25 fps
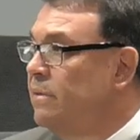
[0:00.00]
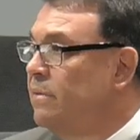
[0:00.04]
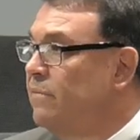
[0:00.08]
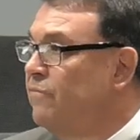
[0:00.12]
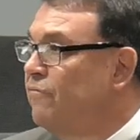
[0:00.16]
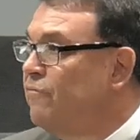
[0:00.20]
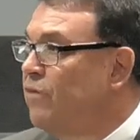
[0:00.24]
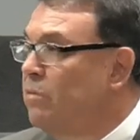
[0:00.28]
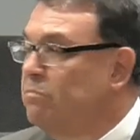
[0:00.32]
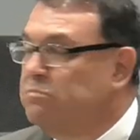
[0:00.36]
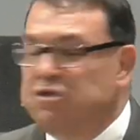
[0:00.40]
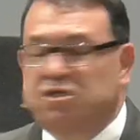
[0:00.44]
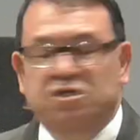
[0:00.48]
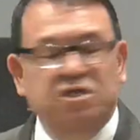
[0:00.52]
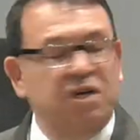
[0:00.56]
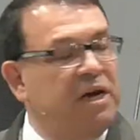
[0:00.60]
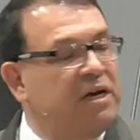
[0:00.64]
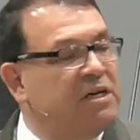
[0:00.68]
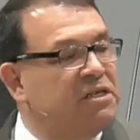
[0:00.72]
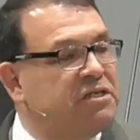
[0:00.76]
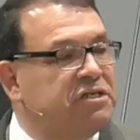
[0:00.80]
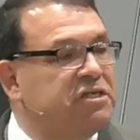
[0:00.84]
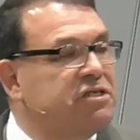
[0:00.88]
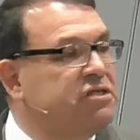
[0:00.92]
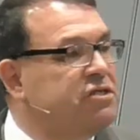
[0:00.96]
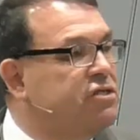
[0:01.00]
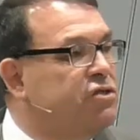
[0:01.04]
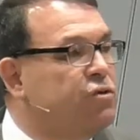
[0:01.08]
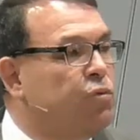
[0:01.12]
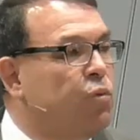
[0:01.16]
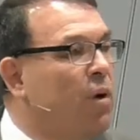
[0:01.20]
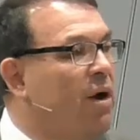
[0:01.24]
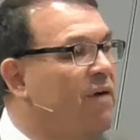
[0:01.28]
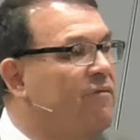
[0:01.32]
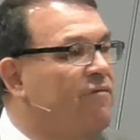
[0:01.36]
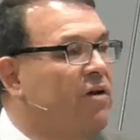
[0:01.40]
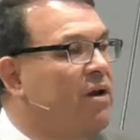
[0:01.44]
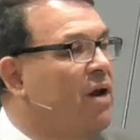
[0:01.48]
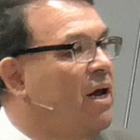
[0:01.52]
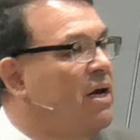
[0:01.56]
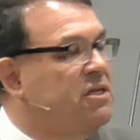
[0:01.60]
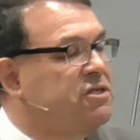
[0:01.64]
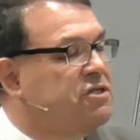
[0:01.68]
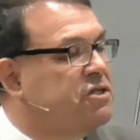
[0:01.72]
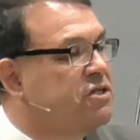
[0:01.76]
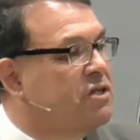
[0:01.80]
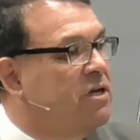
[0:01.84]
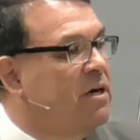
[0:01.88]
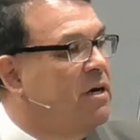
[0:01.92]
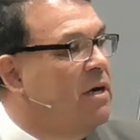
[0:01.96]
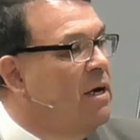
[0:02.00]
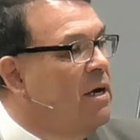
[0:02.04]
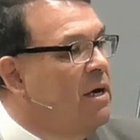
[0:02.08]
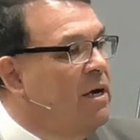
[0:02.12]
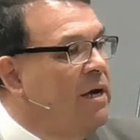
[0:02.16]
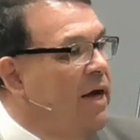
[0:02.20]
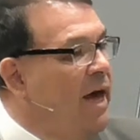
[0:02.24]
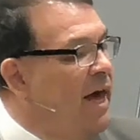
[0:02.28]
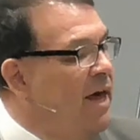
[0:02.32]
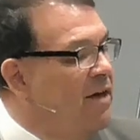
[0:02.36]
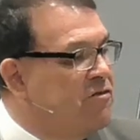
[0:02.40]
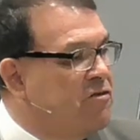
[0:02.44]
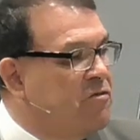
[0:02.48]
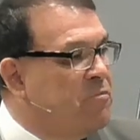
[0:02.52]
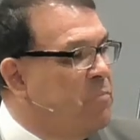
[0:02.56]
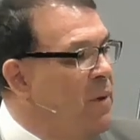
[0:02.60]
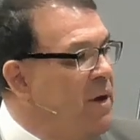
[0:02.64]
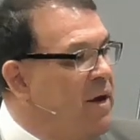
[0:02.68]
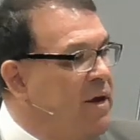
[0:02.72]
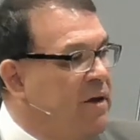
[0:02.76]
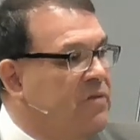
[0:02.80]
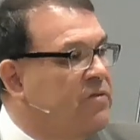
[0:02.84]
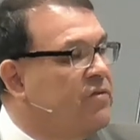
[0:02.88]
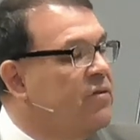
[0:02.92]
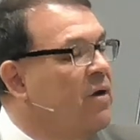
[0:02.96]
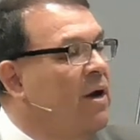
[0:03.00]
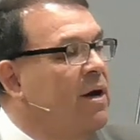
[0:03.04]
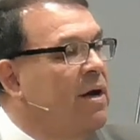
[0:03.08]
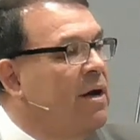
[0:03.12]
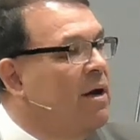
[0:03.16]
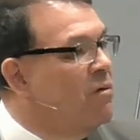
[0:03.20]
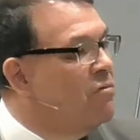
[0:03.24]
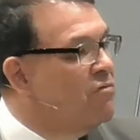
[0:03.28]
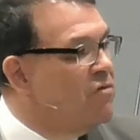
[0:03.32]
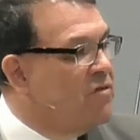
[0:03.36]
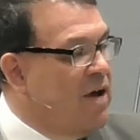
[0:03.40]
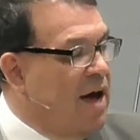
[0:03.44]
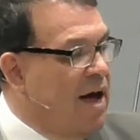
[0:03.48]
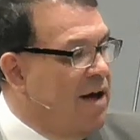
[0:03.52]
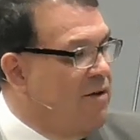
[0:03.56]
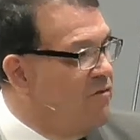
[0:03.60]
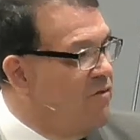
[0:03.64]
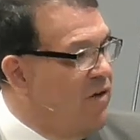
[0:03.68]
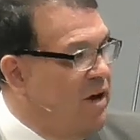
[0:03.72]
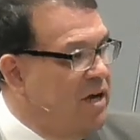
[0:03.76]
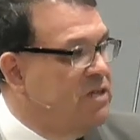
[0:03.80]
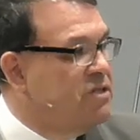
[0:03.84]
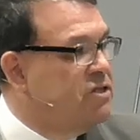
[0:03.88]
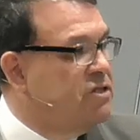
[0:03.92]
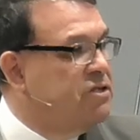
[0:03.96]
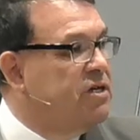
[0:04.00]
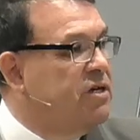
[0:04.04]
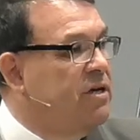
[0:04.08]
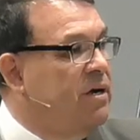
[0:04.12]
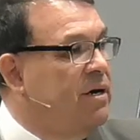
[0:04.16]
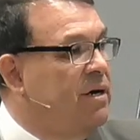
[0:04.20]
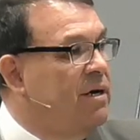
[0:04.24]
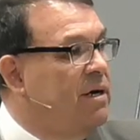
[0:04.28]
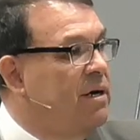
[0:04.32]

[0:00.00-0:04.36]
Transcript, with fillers: From Genesis to Revelation, it speaks of salvation.